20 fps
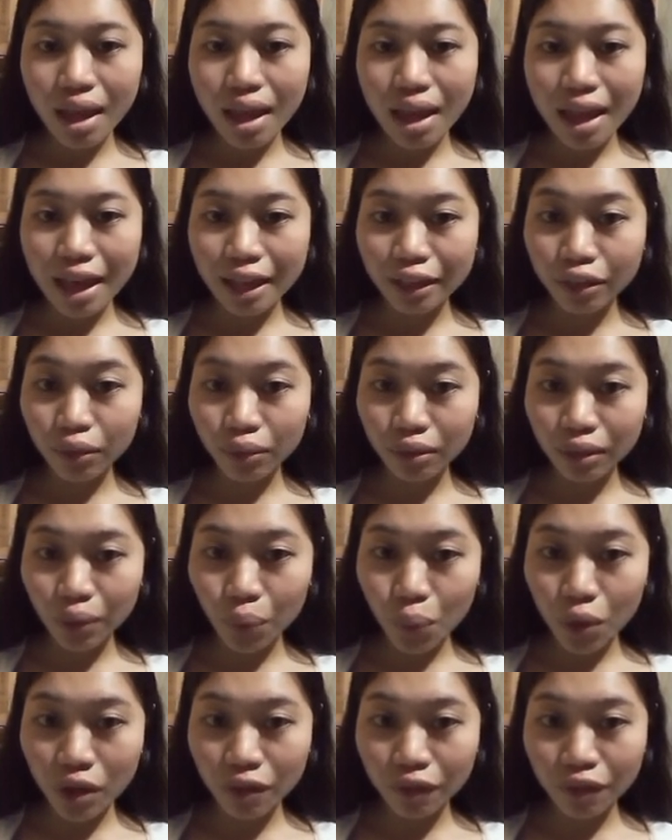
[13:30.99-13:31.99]
And only
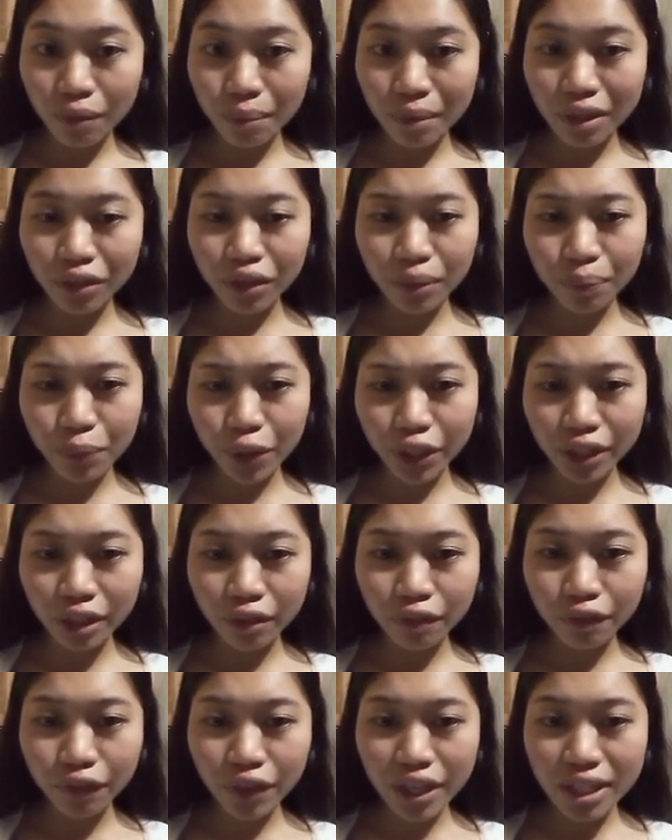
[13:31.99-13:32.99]
one family reported
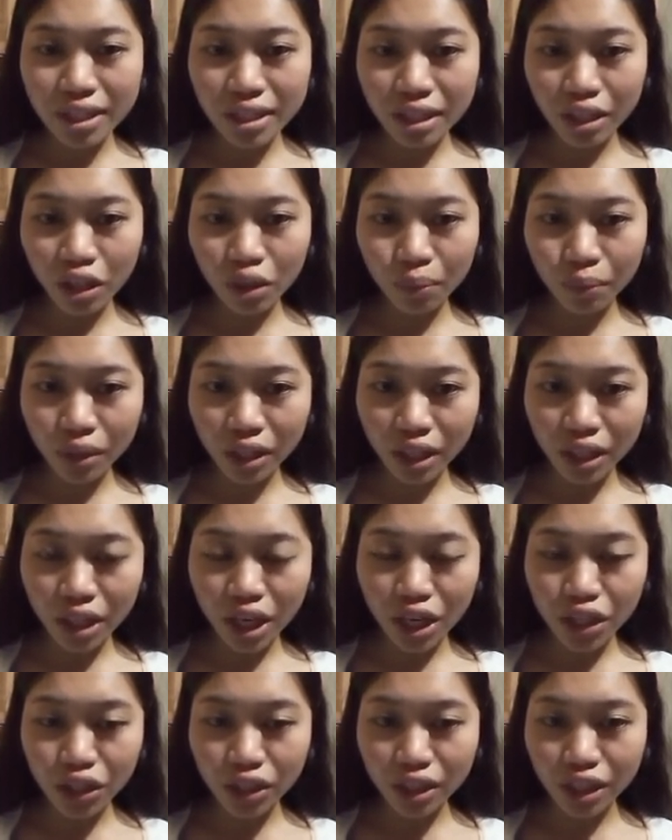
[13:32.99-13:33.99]
facing
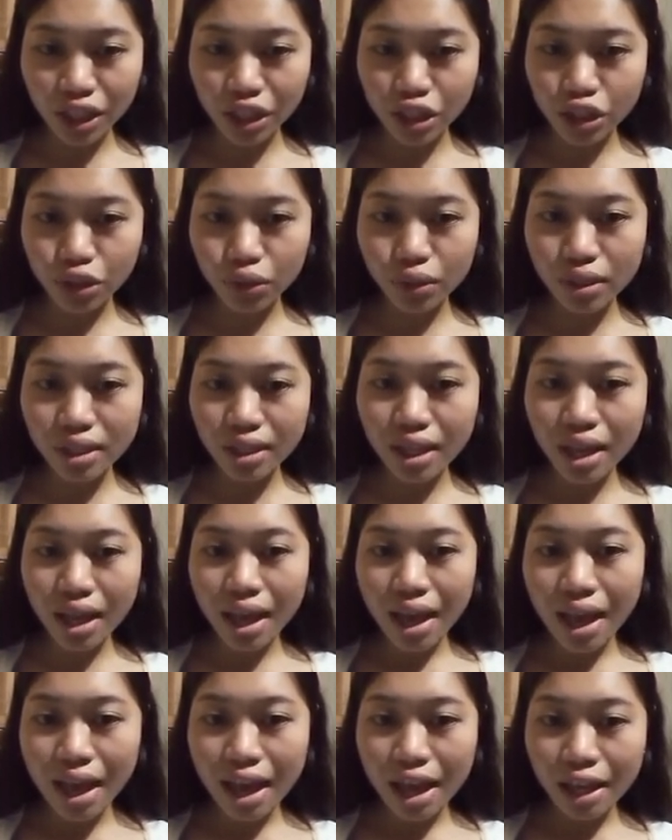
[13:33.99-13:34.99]
communication issues,
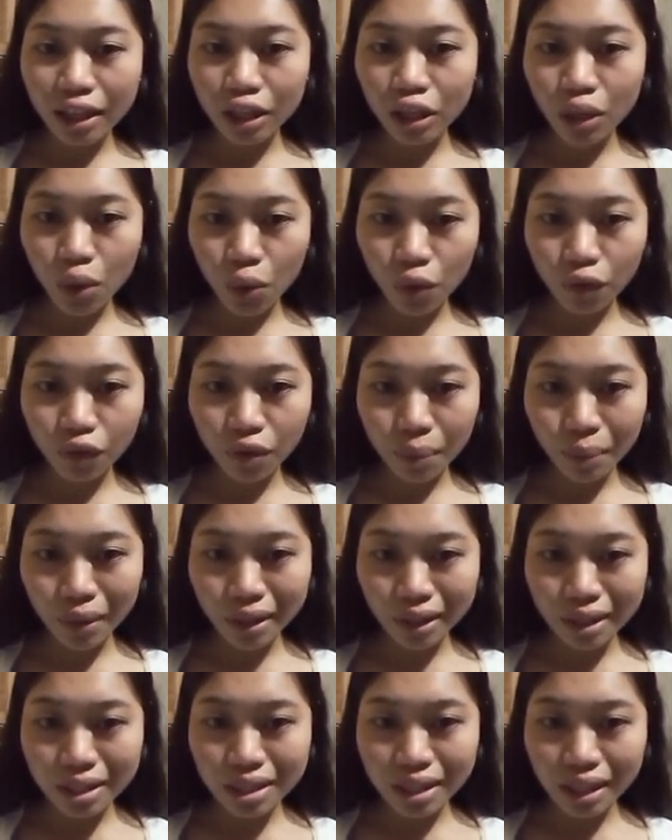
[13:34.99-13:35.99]
and no
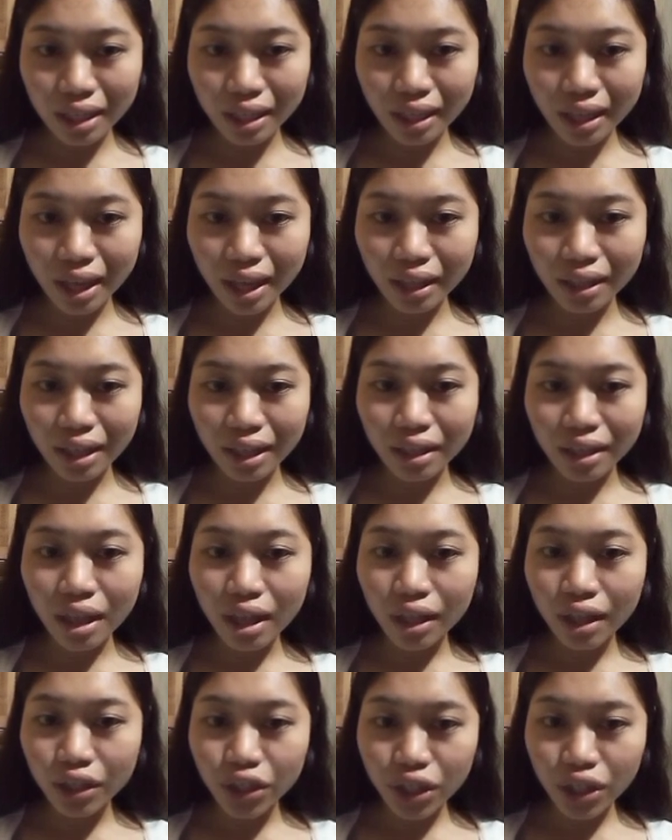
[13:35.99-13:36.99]
families indicated
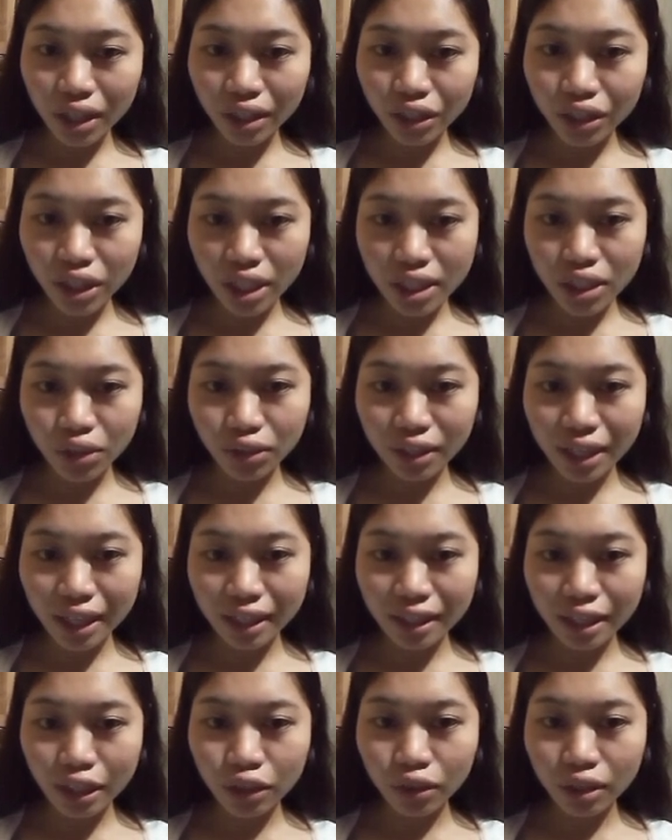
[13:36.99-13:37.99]
challenges
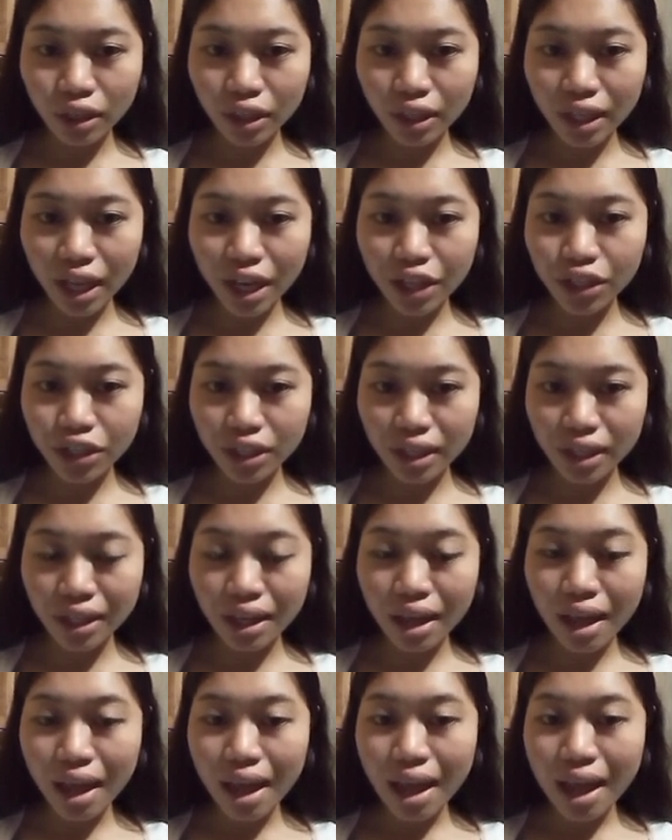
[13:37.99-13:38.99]
related to education
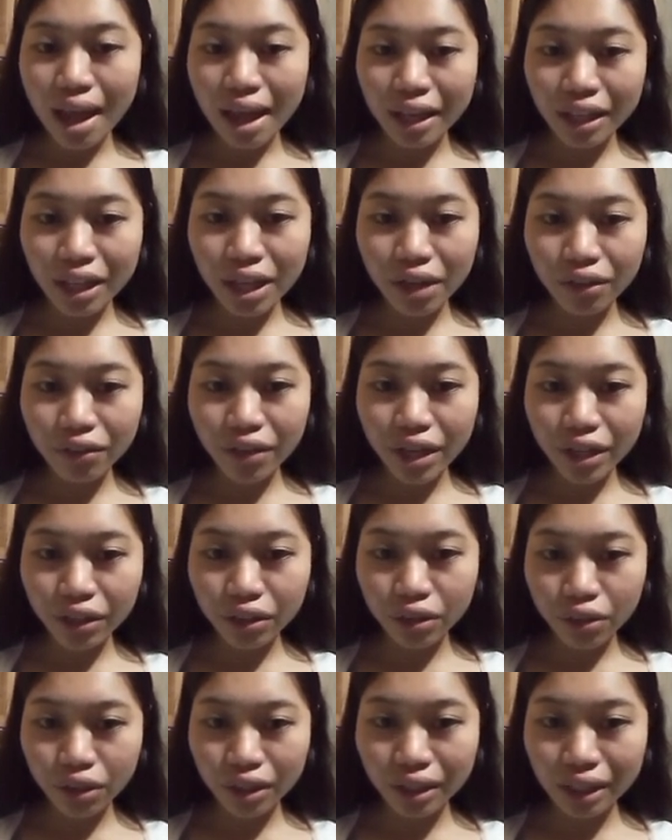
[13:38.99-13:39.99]
and career
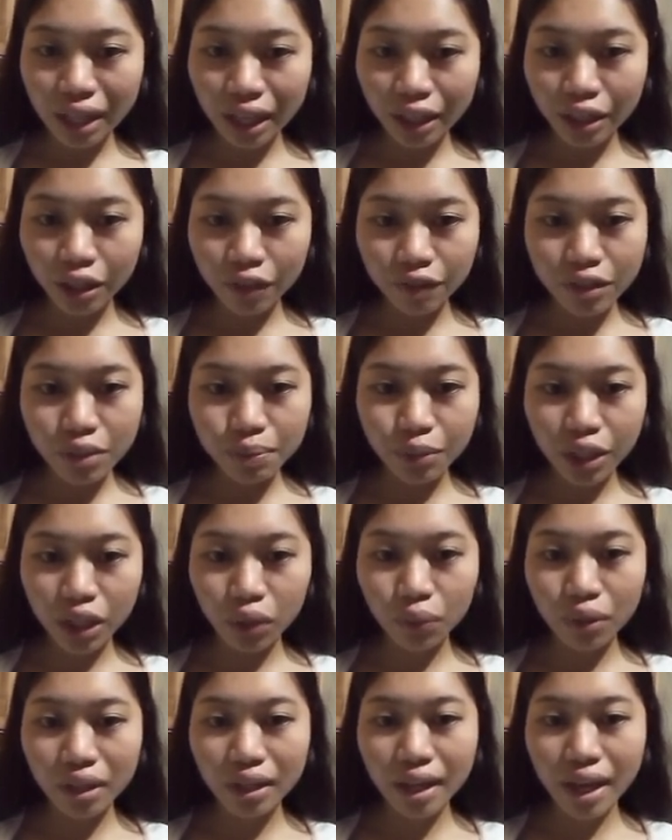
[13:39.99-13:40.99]
or lack of
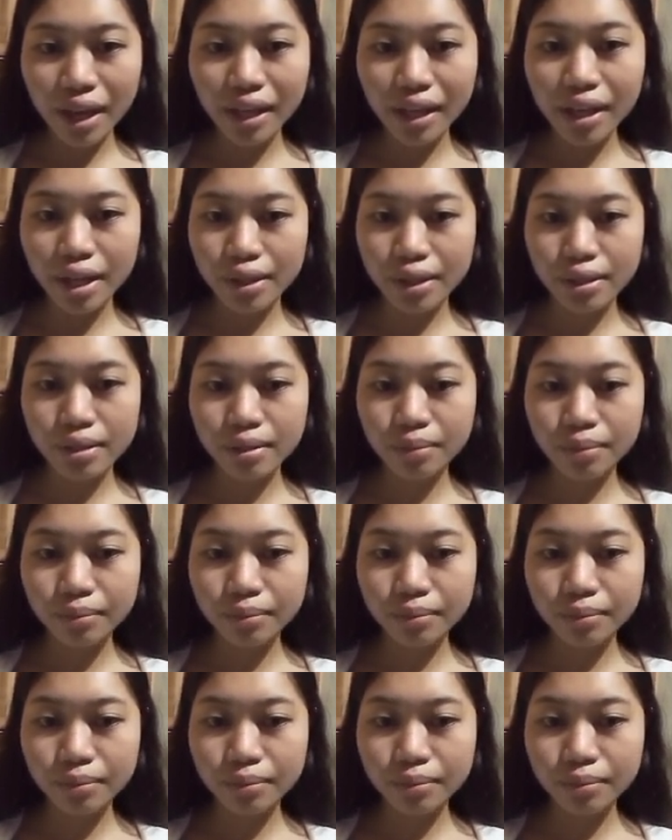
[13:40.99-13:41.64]
spiritual guidance.